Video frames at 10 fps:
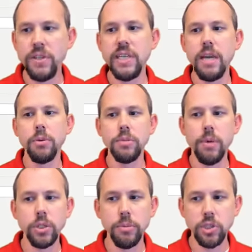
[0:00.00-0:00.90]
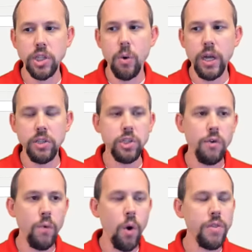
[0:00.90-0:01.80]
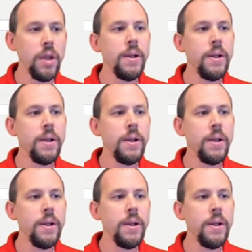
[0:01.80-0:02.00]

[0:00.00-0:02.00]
tables, multiple so on and so forth.